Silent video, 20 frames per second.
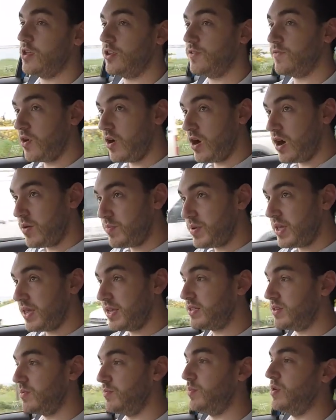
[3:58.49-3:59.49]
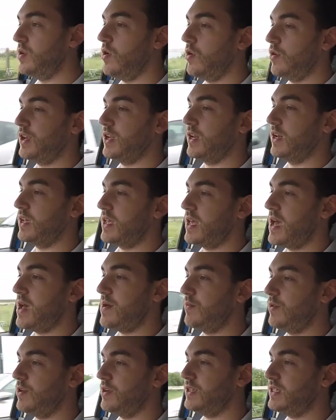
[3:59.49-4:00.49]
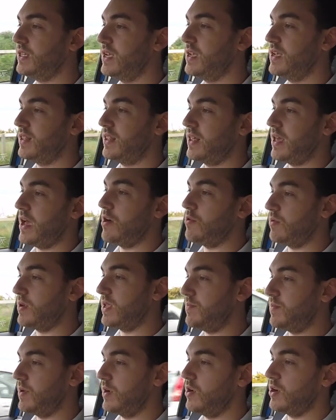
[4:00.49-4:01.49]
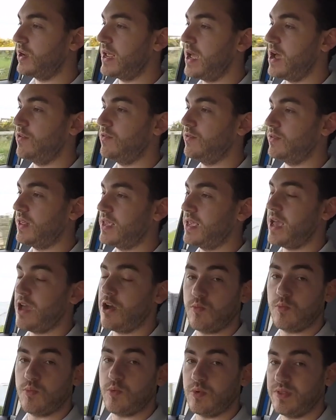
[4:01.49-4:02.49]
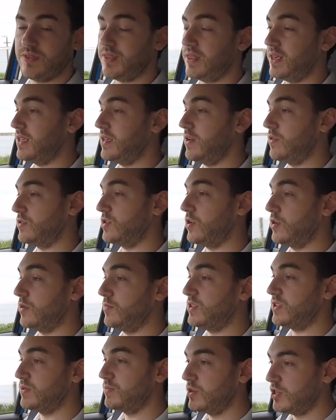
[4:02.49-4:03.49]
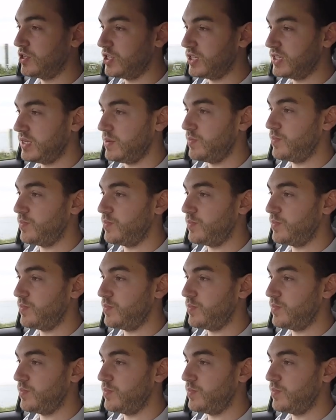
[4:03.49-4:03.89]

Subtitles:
You've got up here some binocular cameras that help keep a lookout. They help with the autonomous emergency